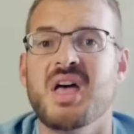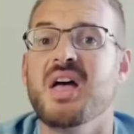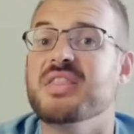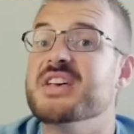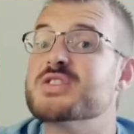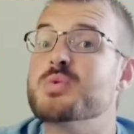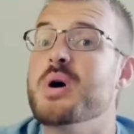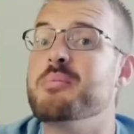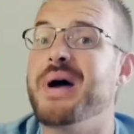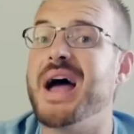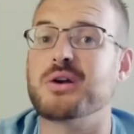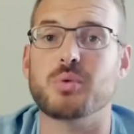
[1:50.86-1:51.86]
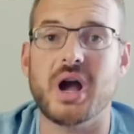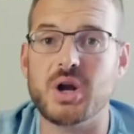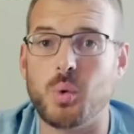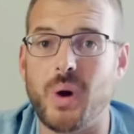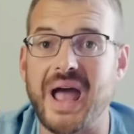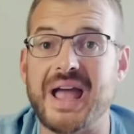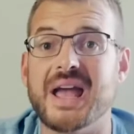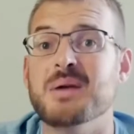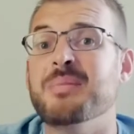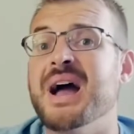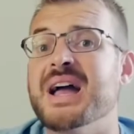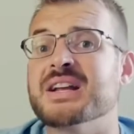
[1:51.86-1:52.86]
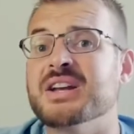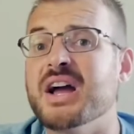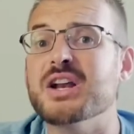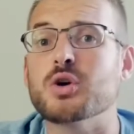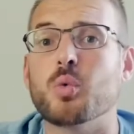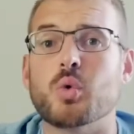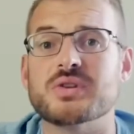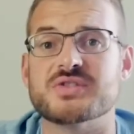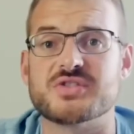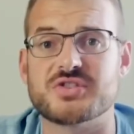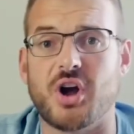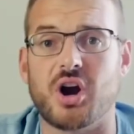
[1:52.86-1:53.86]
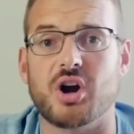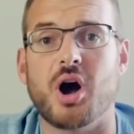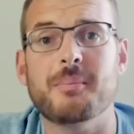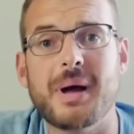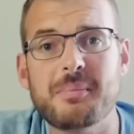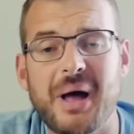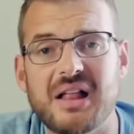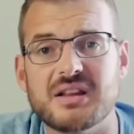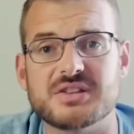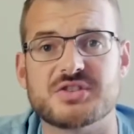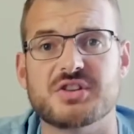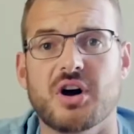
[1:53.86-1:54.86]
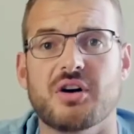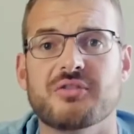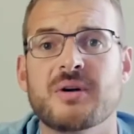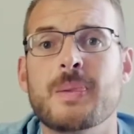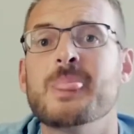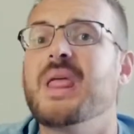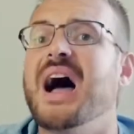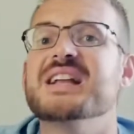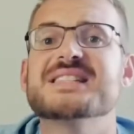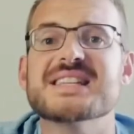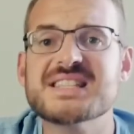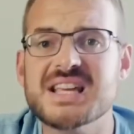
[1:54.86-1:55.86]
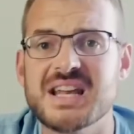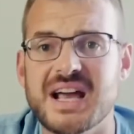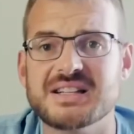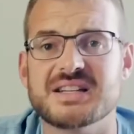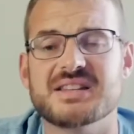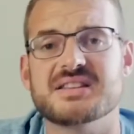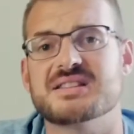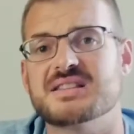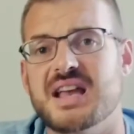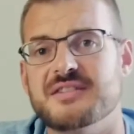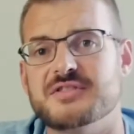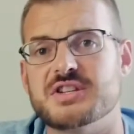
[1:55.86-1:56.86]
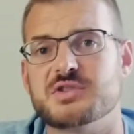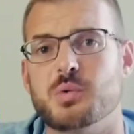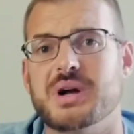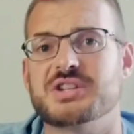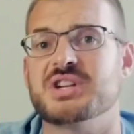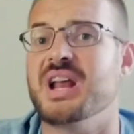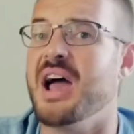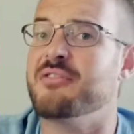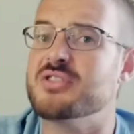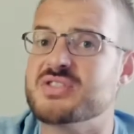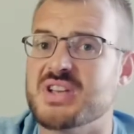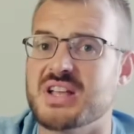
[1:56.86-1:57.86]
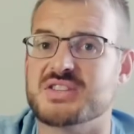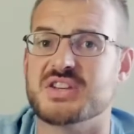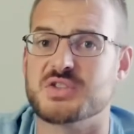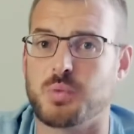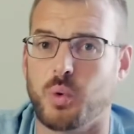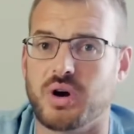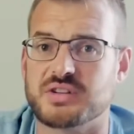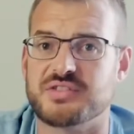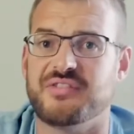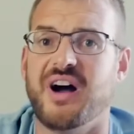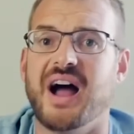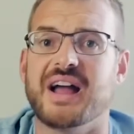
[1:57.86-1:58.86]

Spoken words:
This went bad right away and my igniter wouldn't start on my pellet stove. I disconnected this safety switch and ever since it's worked fine.